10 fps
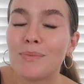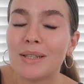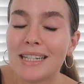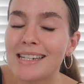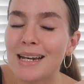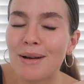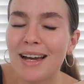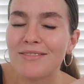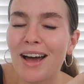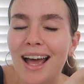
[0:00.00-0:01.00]
please take
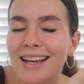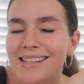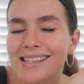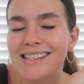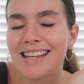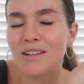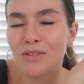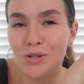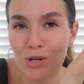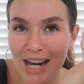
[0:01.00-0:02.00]
my advice
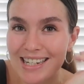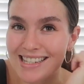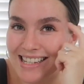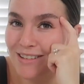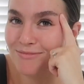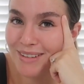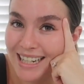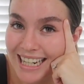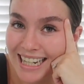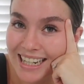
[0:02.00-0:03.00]
if you're trying to save
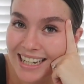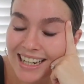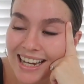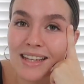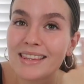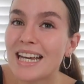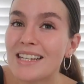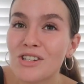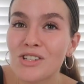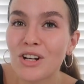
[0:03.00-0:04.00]
money.
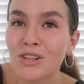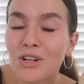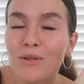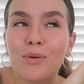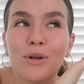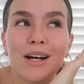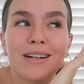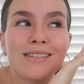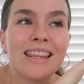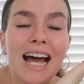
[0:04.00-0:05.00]
There's just a lot of
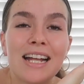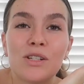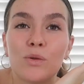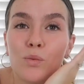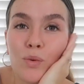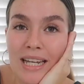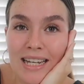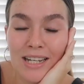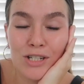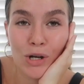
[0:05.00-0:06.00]
products that
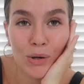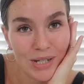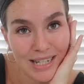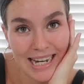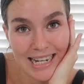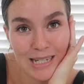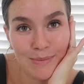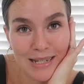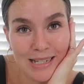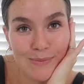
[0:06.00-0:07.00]
we don't need to
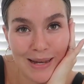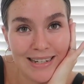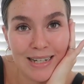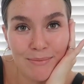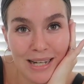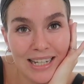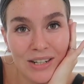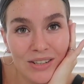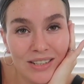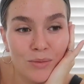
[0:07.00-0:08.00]
be spending money
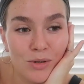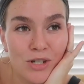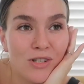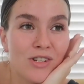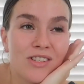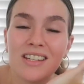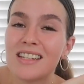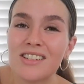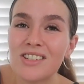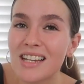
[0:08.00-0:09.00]
on, which is just,
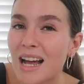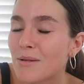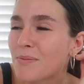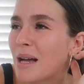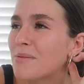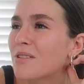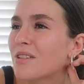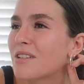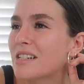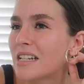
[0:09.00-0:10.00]
it's just
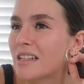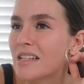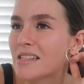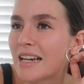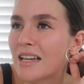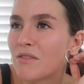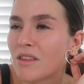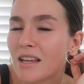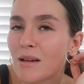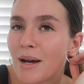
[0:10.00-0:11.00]
absolutely ridiculous. Like if
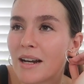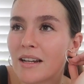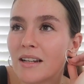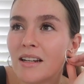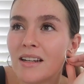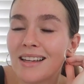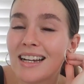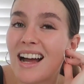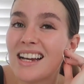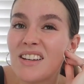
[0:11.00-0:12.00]
you think about it,
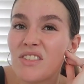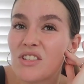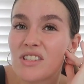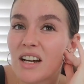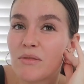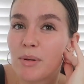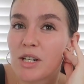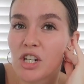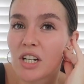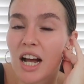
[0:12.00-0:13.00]
like I never used to have a
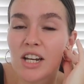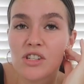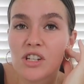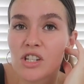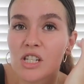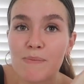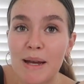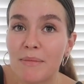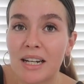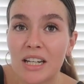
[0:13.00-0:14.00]
budget. I used to just
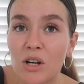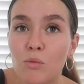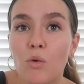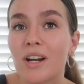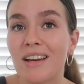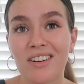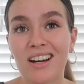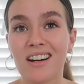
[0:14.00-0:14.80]
spend money on whatever